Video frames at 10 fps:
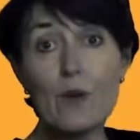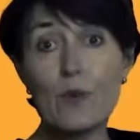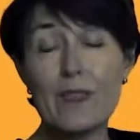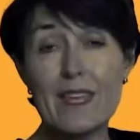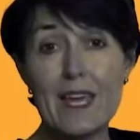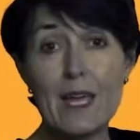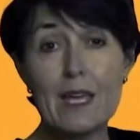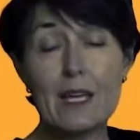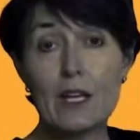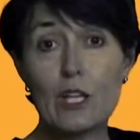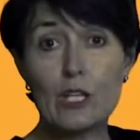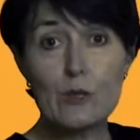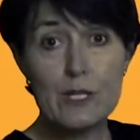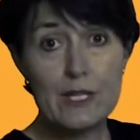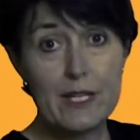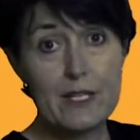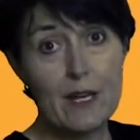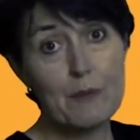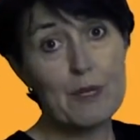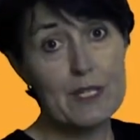with a glue sticked
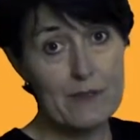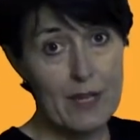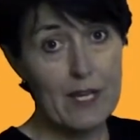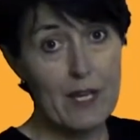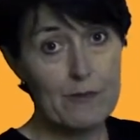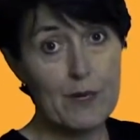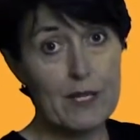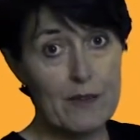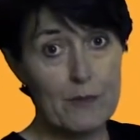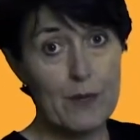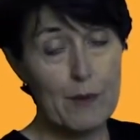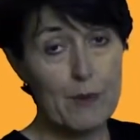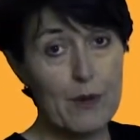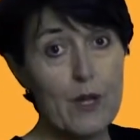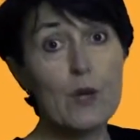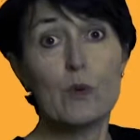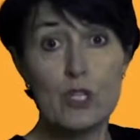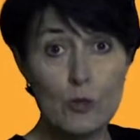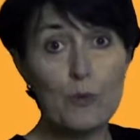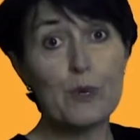on piece of 8.5 by 11 paper,
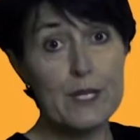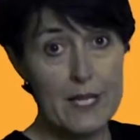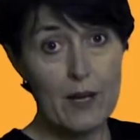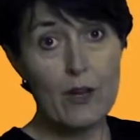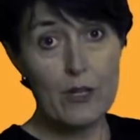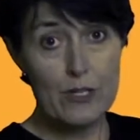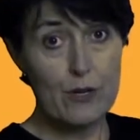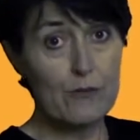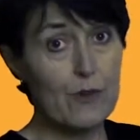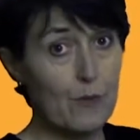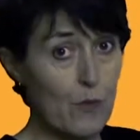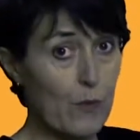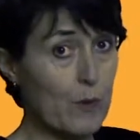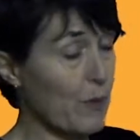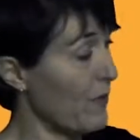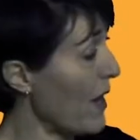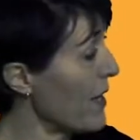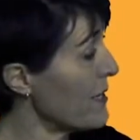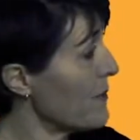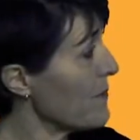which you'll print out also from what we
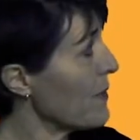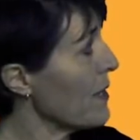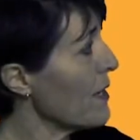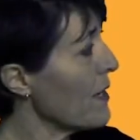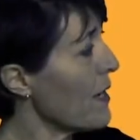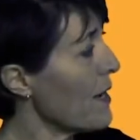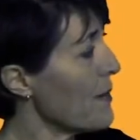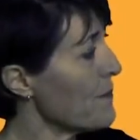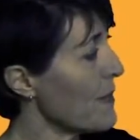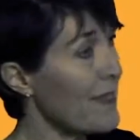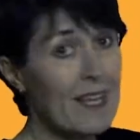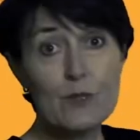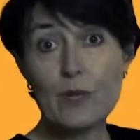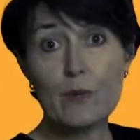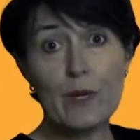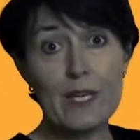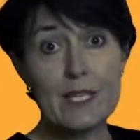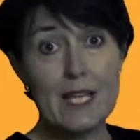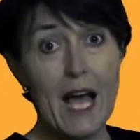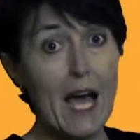provide. And that's really what he
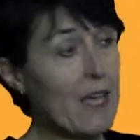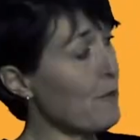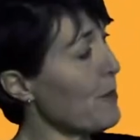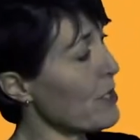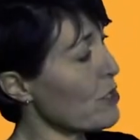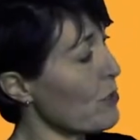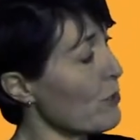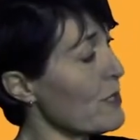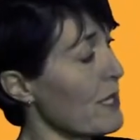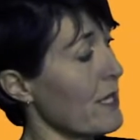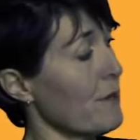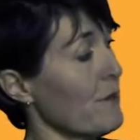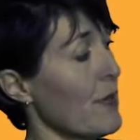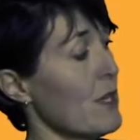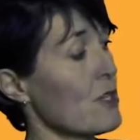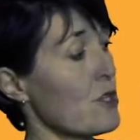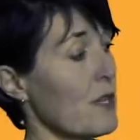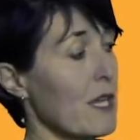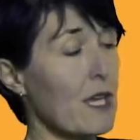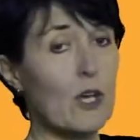is. I have punched holes in him so
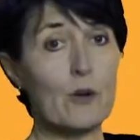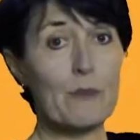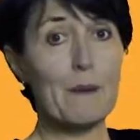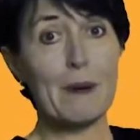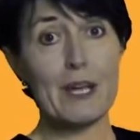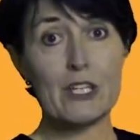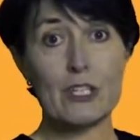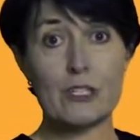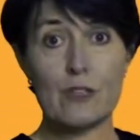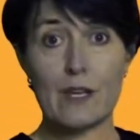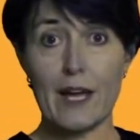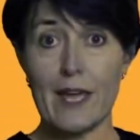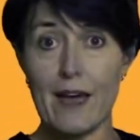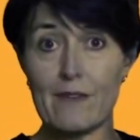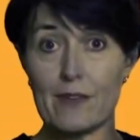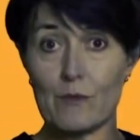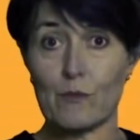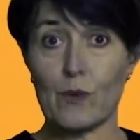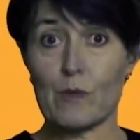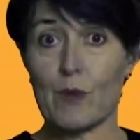that he can go in my binder, so that I have
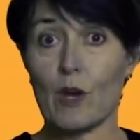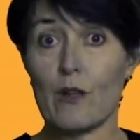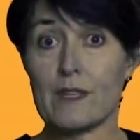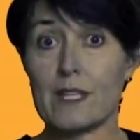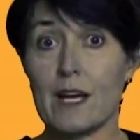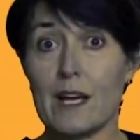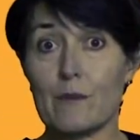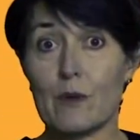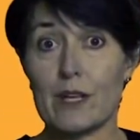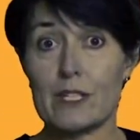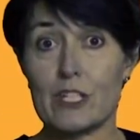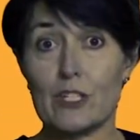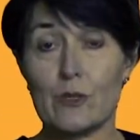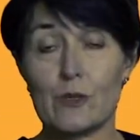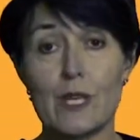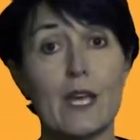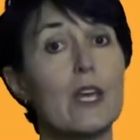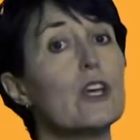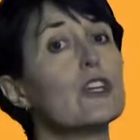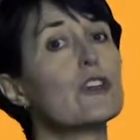him with me all the time, ready to use.
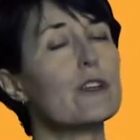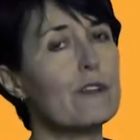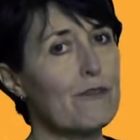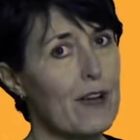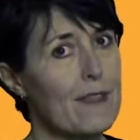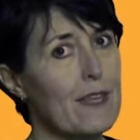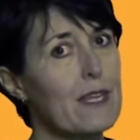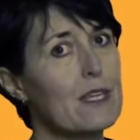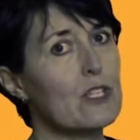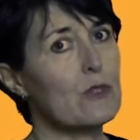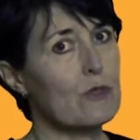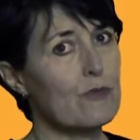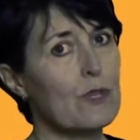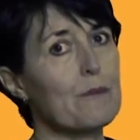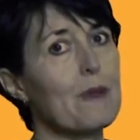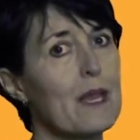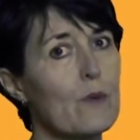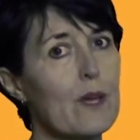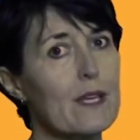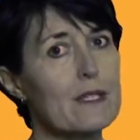You're going to find that he's useful in many
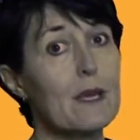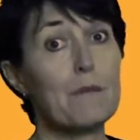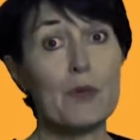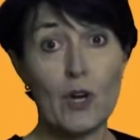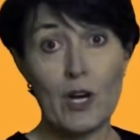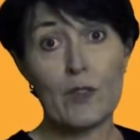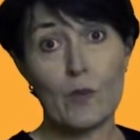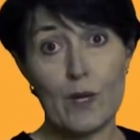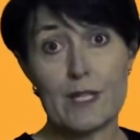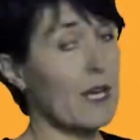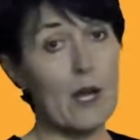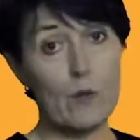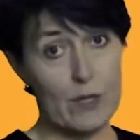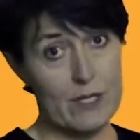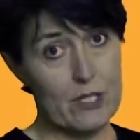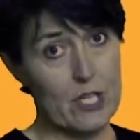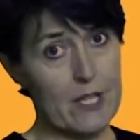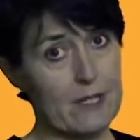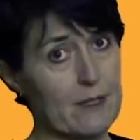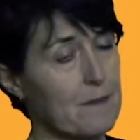ways beyond the ones that I will
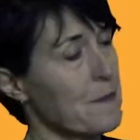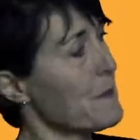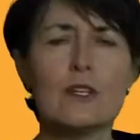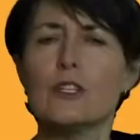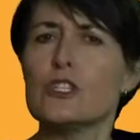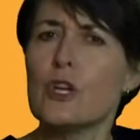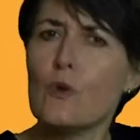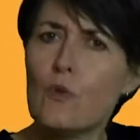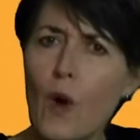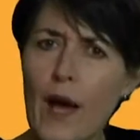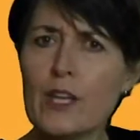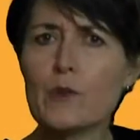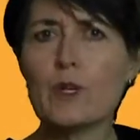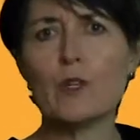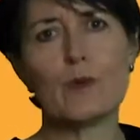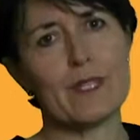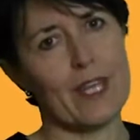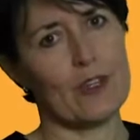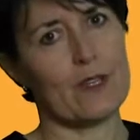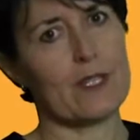suggest. So why do we use
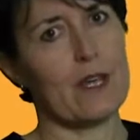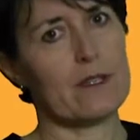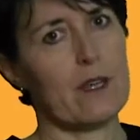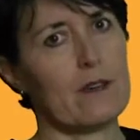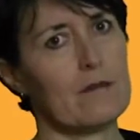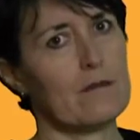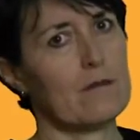Señor Sasa?